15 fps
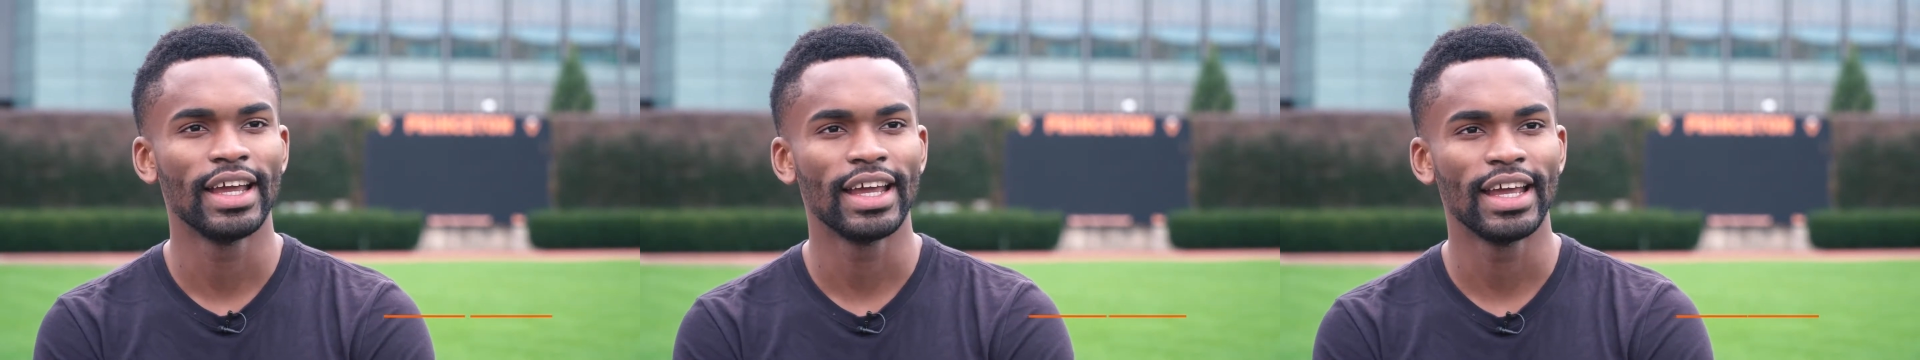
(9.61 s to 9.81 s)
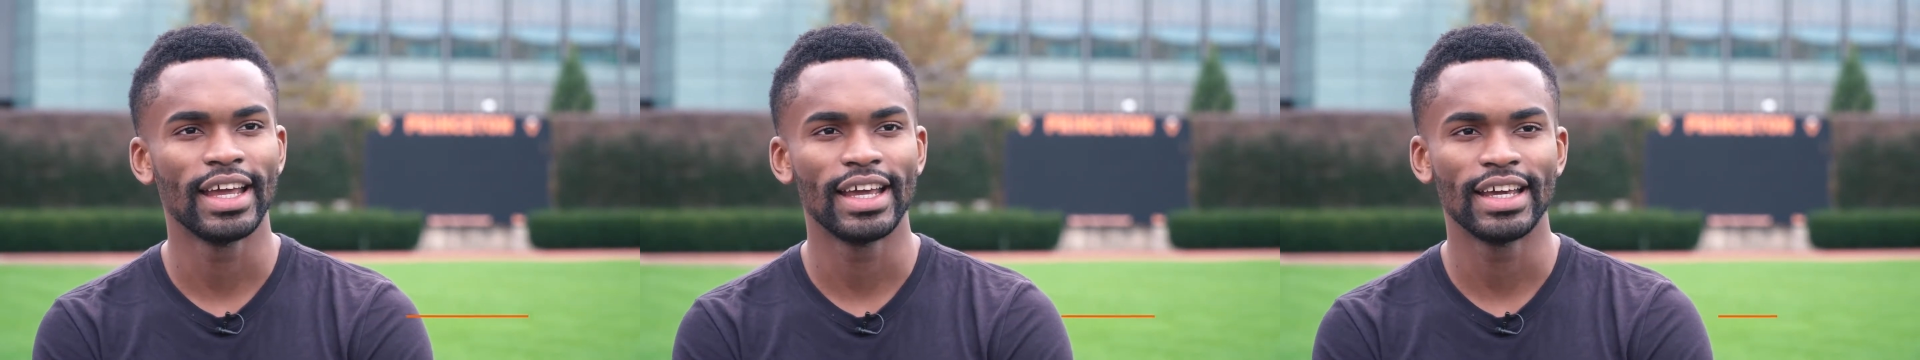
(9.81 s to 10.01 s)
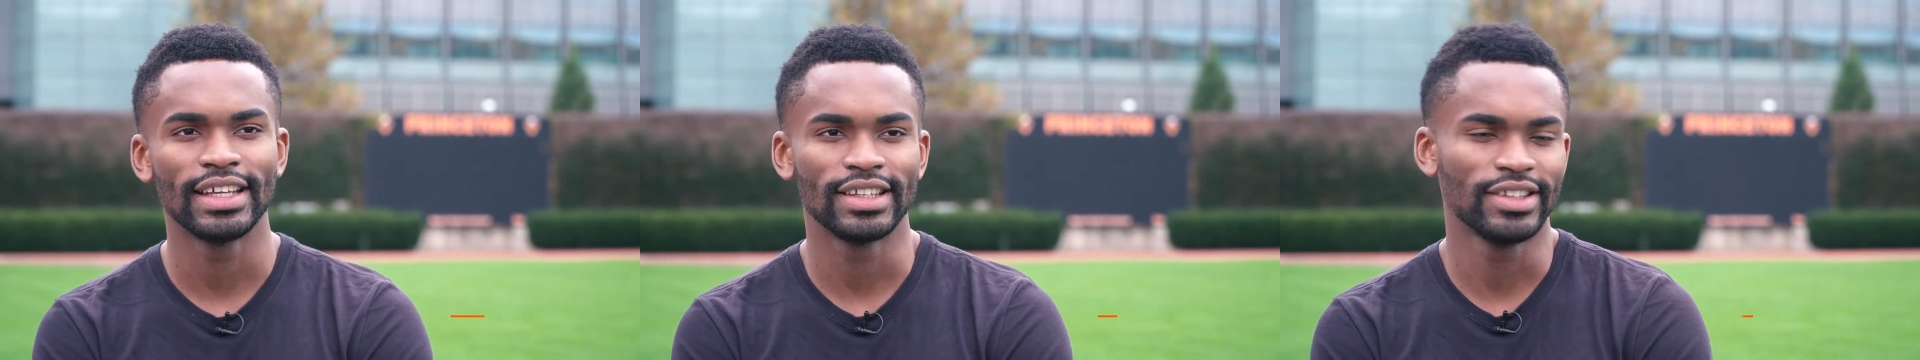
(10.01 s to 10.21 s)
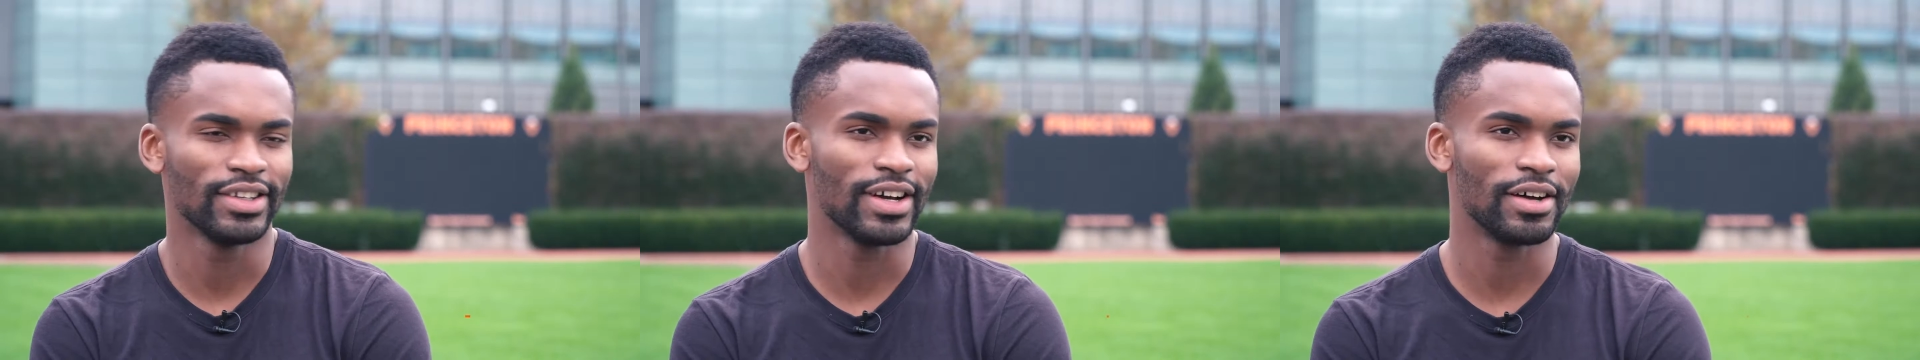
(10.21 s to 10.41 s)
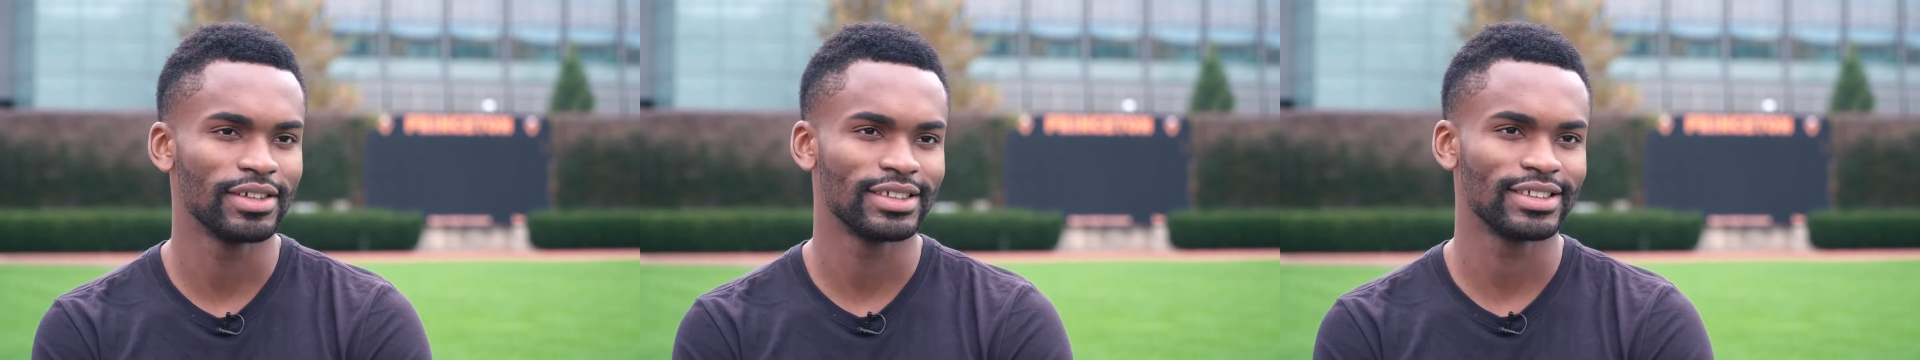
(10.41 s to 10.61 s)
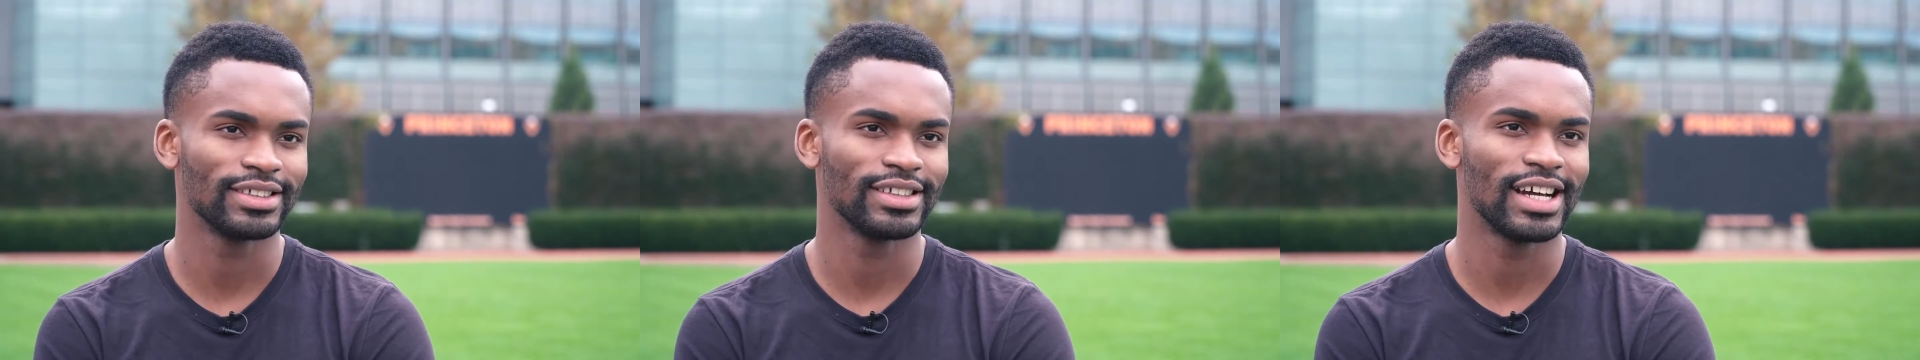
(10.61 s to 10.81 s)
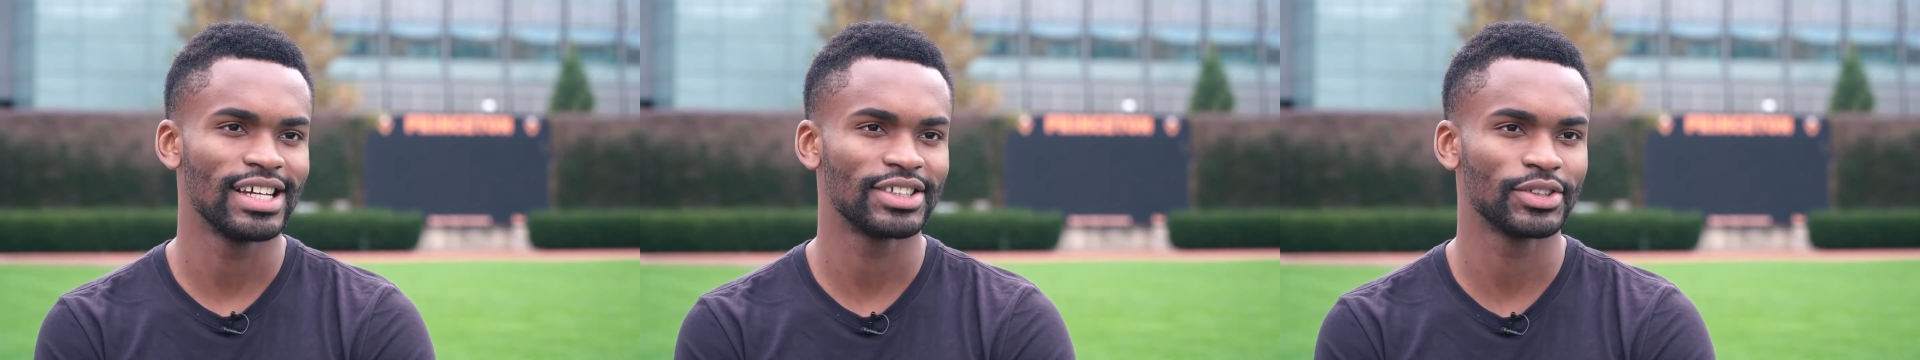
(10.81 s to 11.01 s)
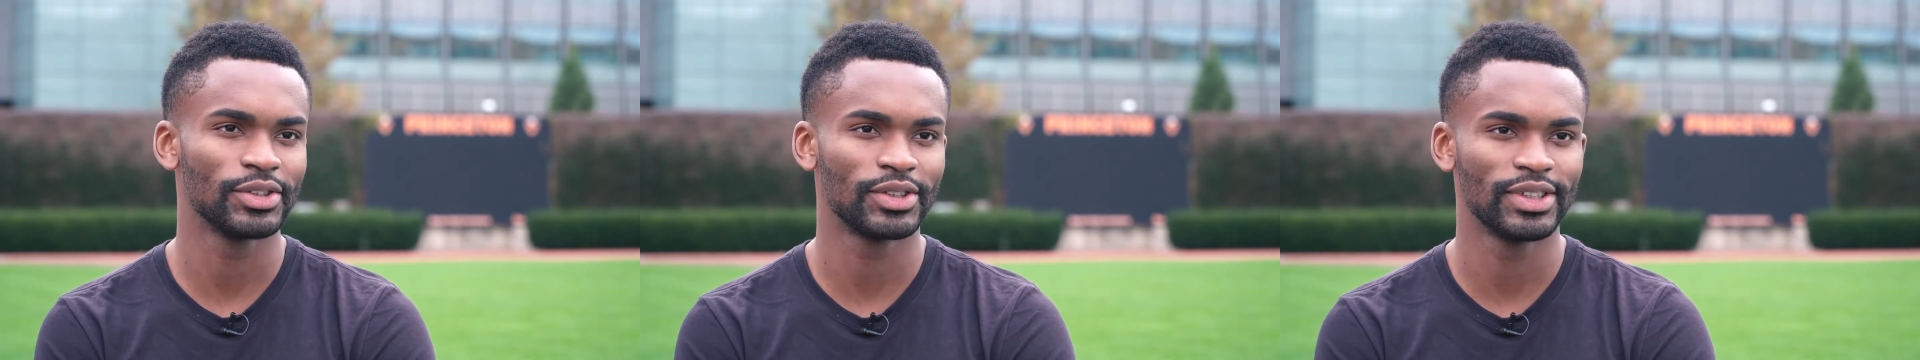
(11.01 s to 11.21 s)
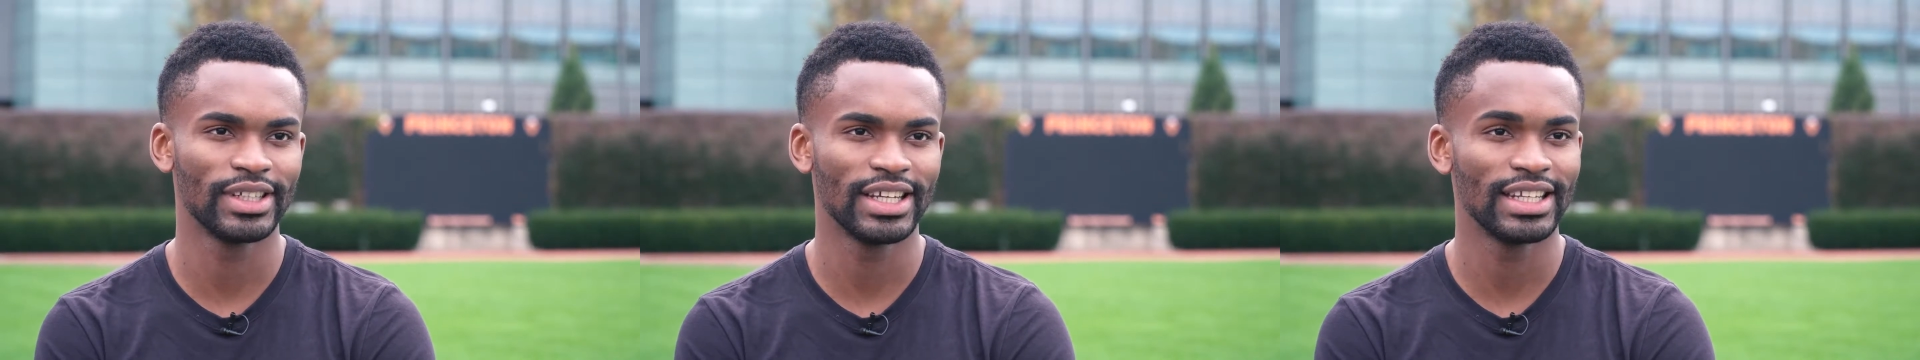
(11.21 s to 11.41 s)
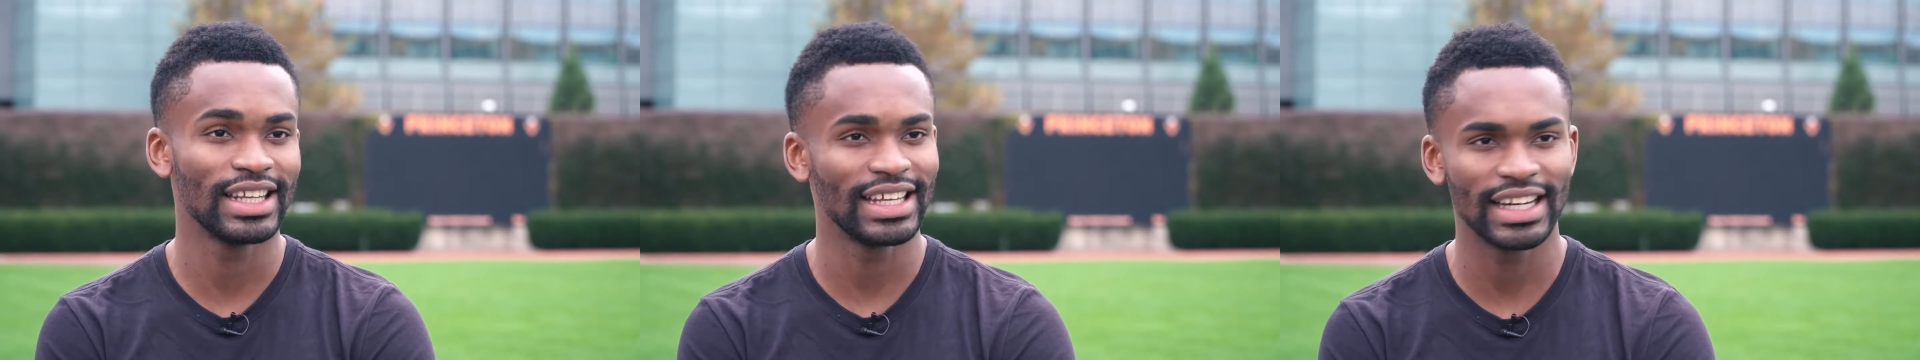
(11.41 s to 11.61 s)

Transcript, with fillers: And you know, I was a high school student